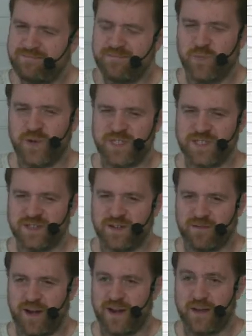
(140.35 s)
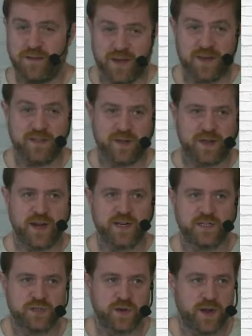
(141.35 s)
which is not great. I mean, the
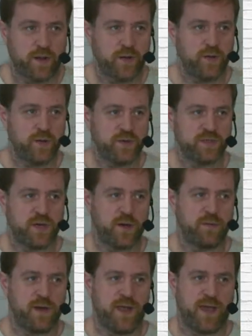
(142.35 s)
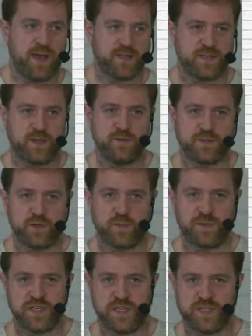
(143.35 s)
connection string could only execute stored
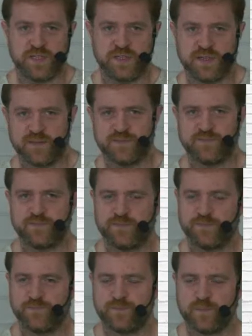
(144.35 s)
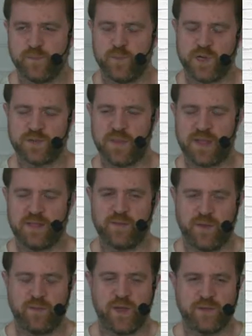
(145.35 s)
procedures, which meant that
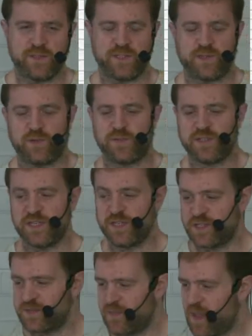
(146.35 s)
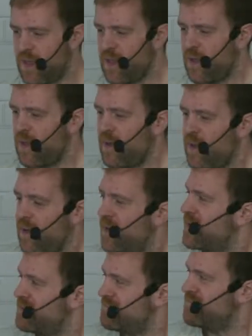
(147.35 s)
we were using stored procedures,
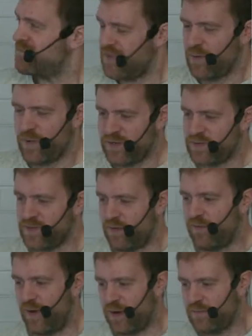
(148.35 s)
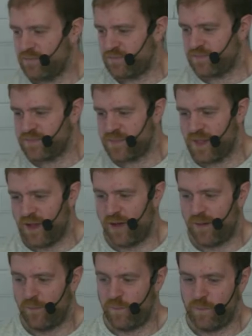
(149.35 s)
which was not fun.
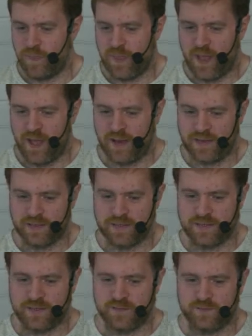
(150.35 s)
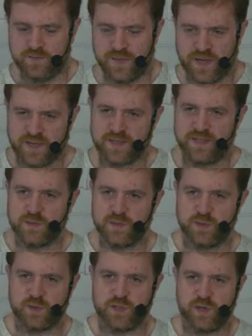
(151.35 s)
And because this
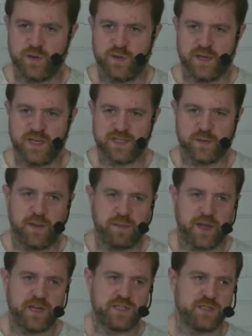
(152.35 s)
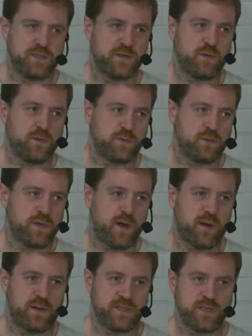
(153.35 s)
was also a desktop application that all
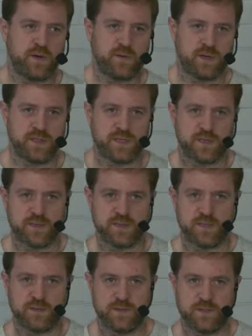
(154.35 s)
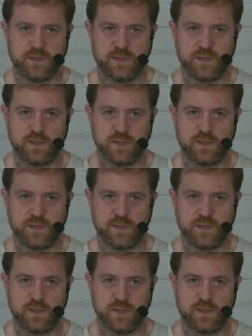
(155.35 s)
our internal consultants used,